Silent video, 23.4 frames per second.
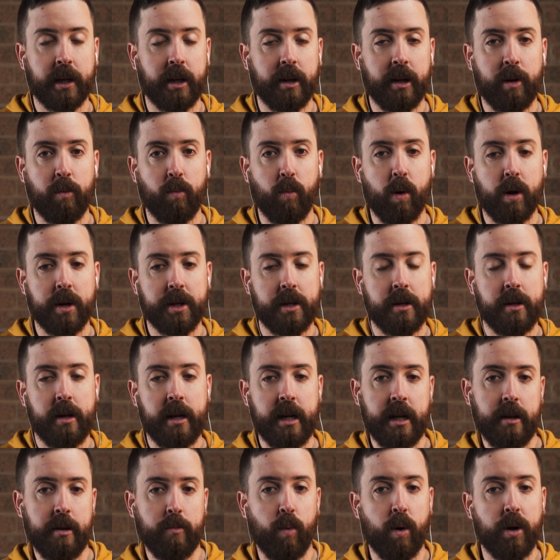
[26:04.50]
and what
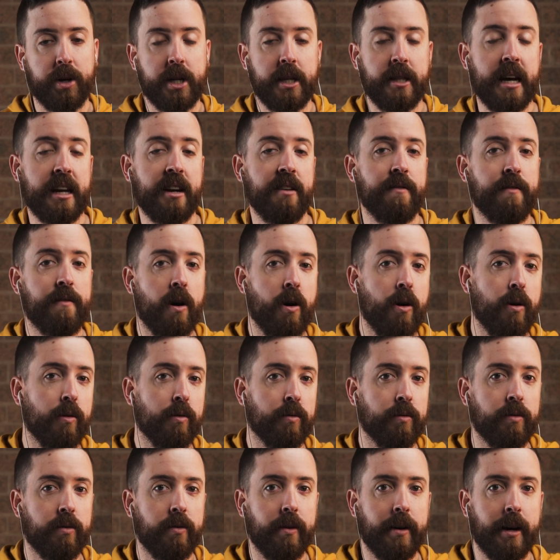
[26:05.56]
did that
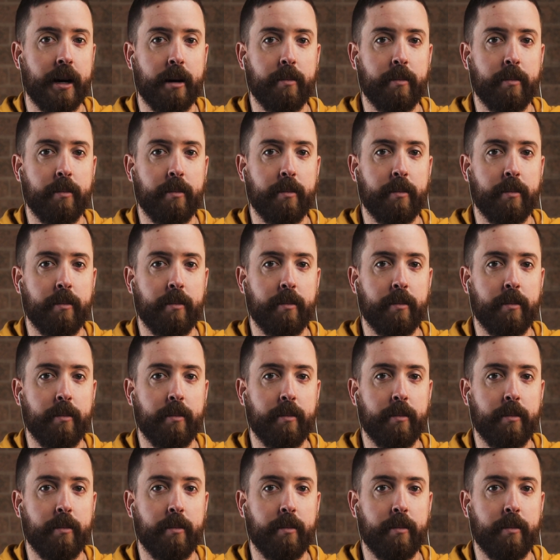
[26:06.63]
involve